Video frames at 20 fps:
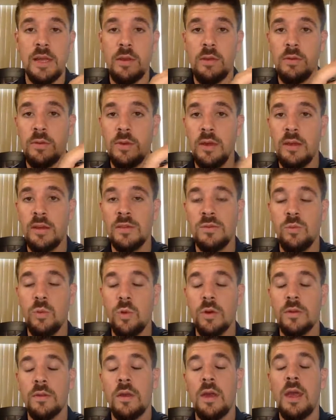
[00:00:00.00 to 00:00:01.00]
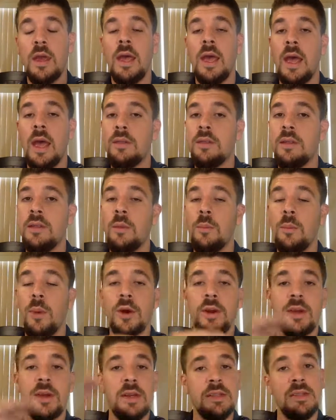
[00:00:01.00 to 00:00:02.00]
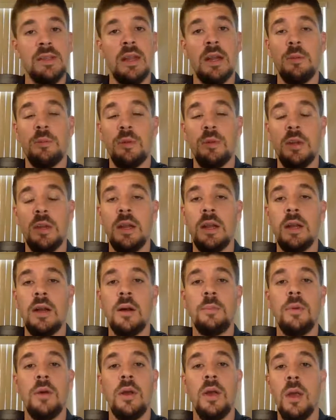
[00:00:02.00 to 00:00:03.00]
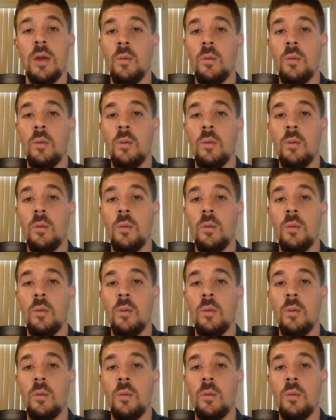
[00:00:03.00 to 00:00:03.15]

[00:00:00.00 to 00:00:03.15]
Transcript: that you think it's worth, and then the market is going to bring it up